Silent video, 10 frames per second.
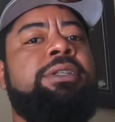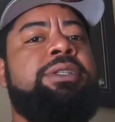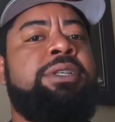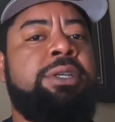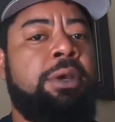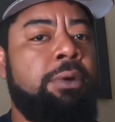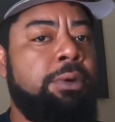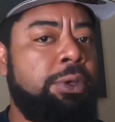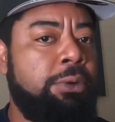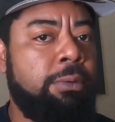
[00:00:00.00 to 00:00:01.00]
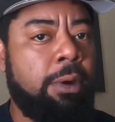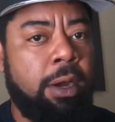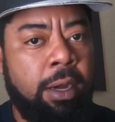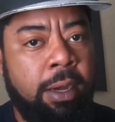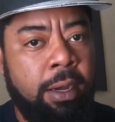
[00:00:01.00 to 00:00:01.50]
all of
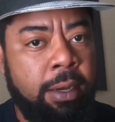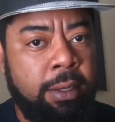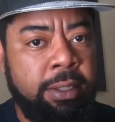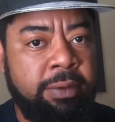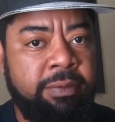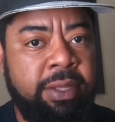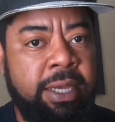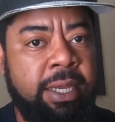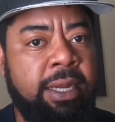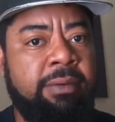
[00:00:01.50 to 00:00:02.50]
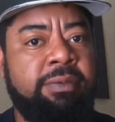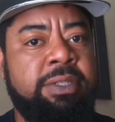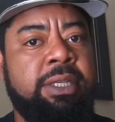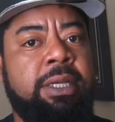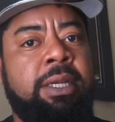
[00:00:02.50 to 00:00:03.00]
that I've done.
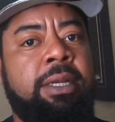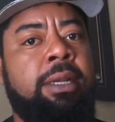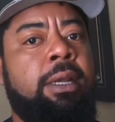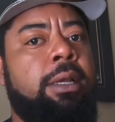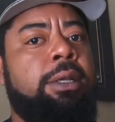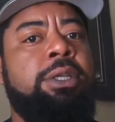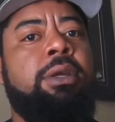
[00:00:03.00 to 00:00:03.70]
You know, literally,